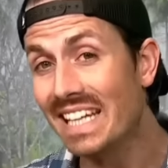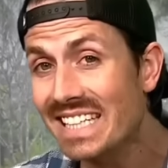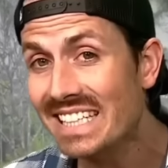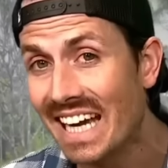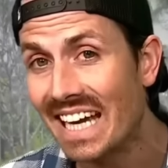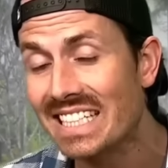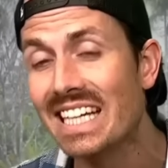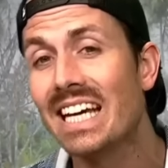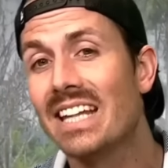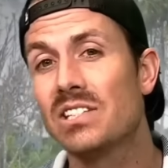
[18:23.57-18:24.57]
to indicate
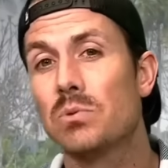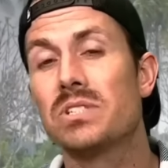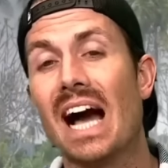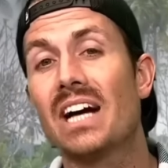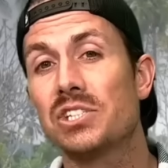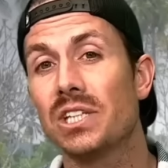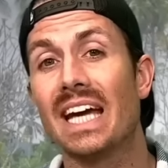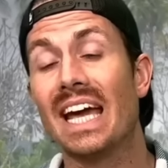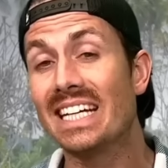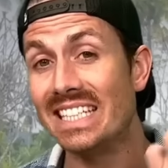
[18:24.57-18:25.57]
this was
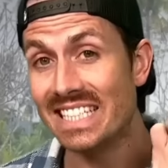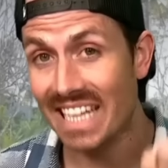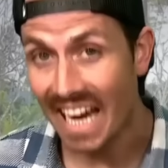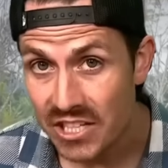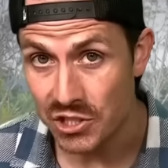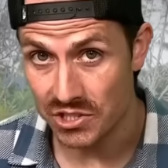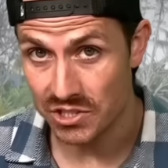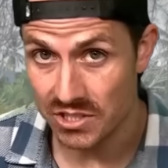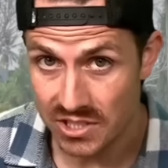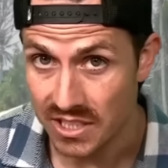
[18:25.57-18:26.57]
actually a
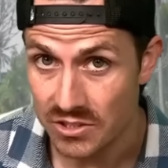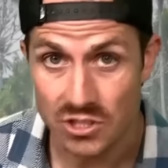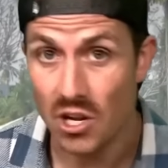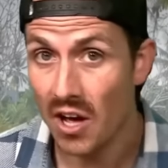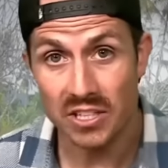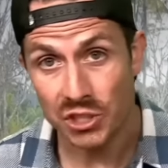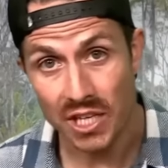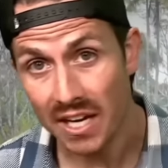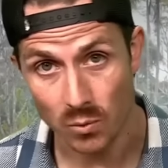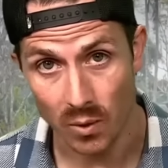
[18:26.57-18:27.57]
contagious disease, not a
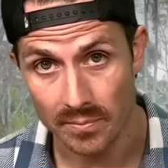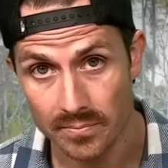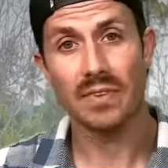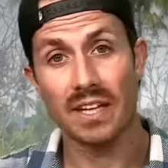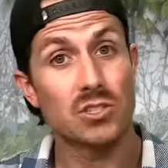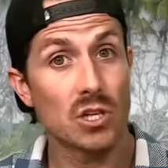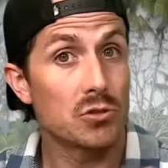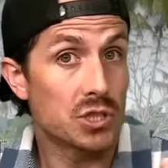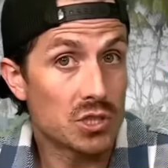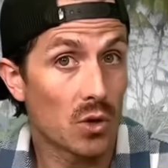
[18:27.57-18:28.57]
genetic one. And
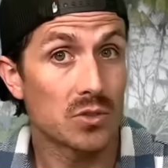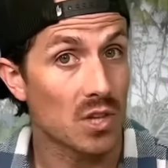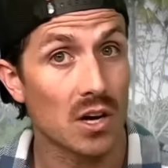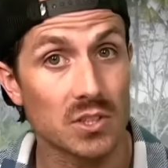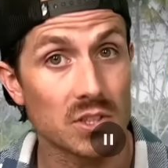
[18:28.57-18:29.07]
so she told Dr.